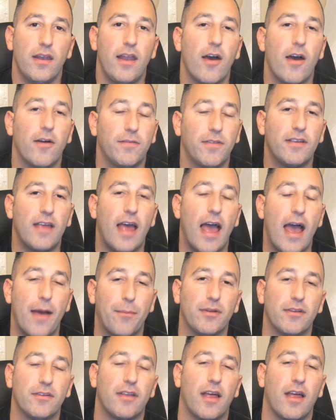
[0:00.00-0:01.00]
Now, if this
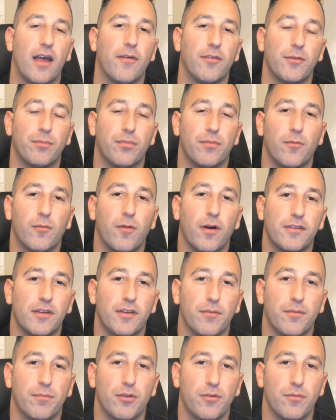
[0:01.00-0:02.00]
happens every once
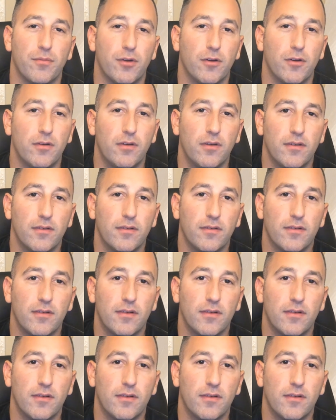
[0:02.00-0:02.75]
in a blue moon,